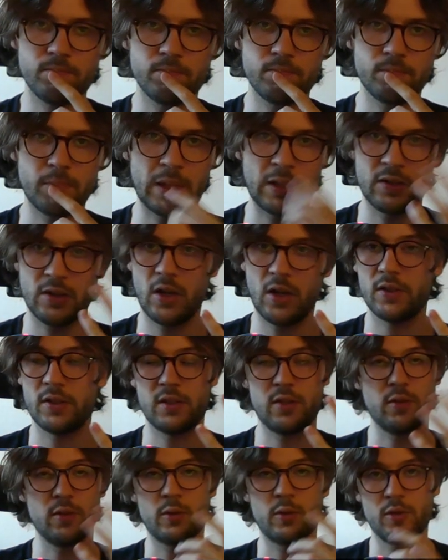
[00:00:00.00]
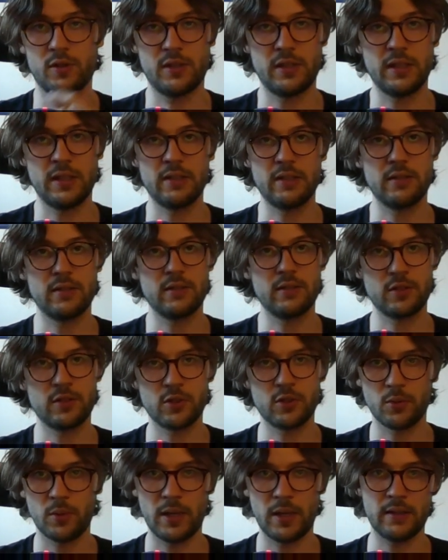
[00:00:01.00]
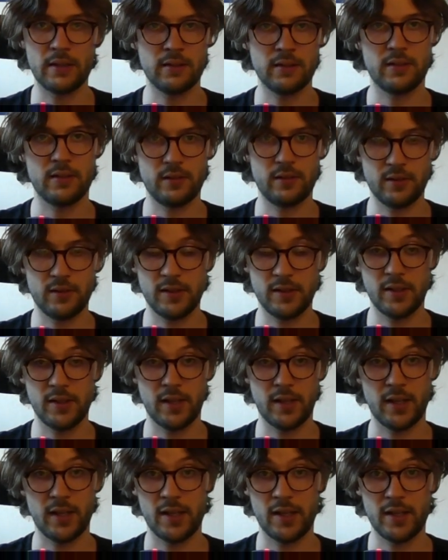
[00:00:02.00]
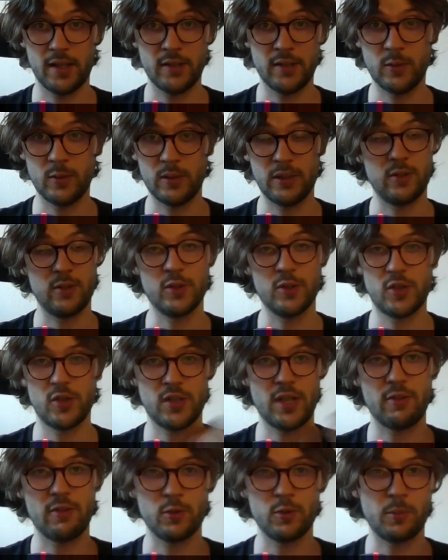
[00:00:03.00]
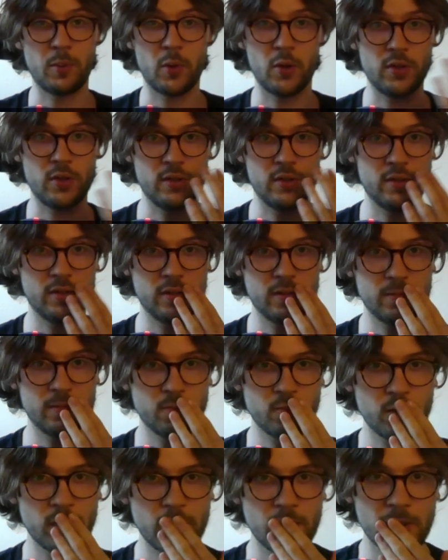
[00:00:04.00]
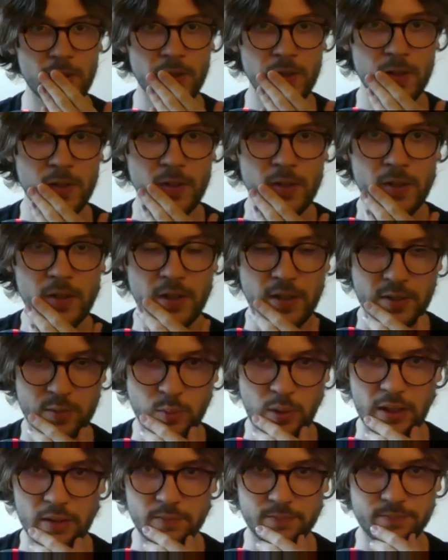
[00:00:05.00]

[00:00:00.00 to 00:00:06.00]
because Han is of course a great unit to just have on the board as well.